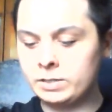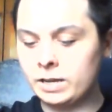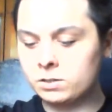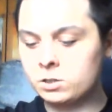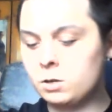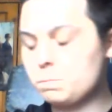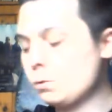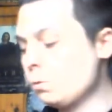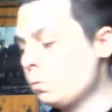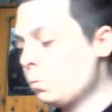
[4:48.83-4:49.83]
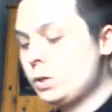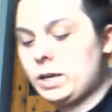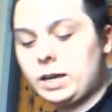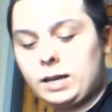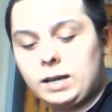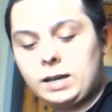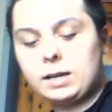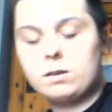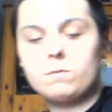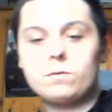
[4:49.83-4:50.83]
Next up, we
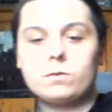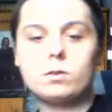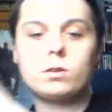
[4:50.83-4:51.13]
have